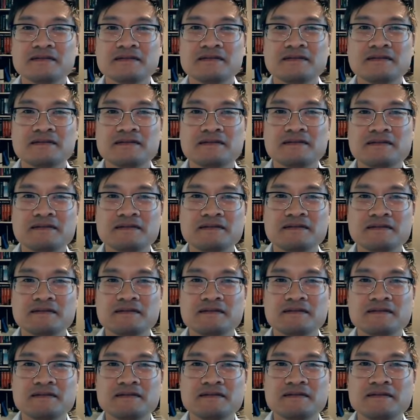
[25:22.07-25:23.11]

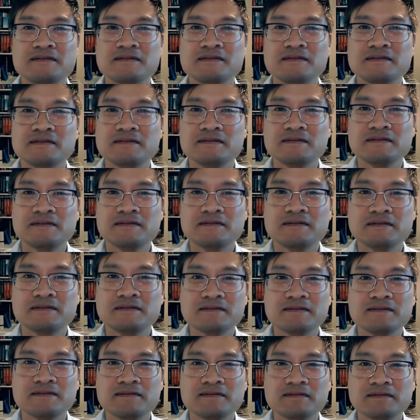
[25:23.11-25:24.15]

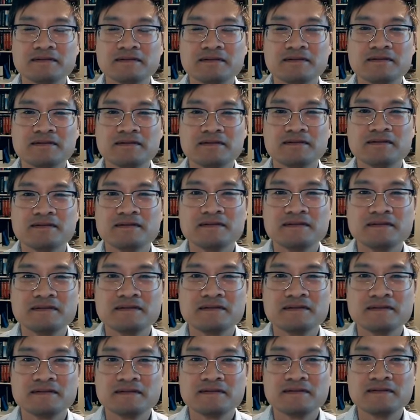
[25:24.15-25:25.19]

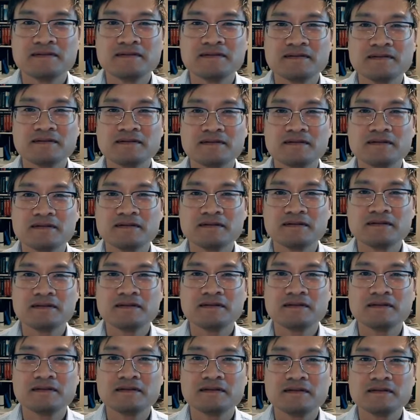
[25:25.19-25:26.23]

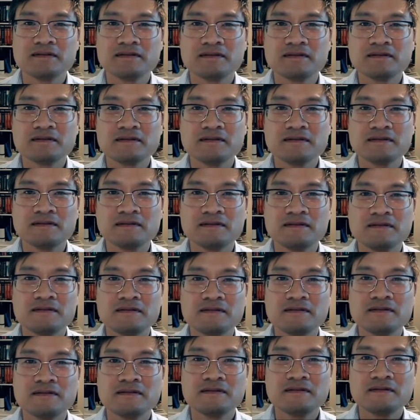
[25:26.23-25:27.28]

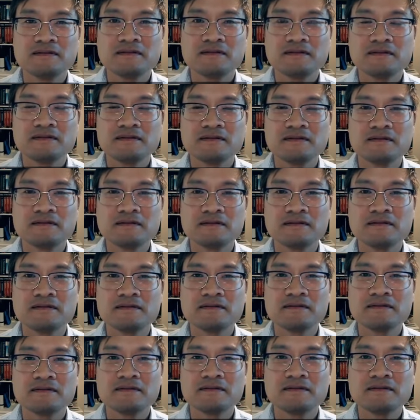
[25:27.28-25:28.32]

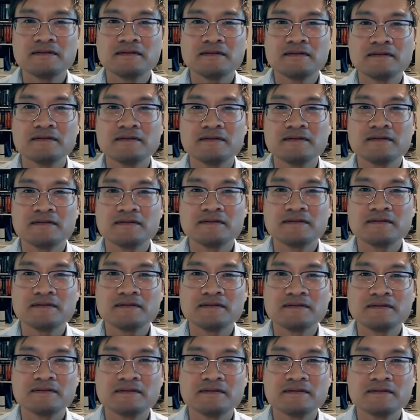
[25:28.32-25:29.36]

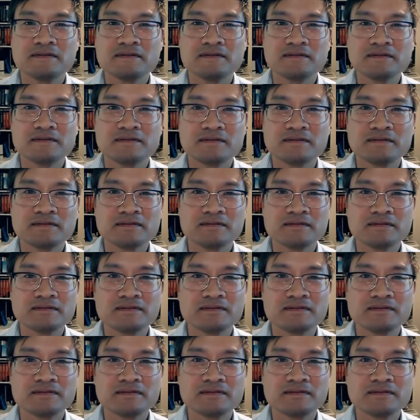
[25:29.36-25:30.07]
(silent)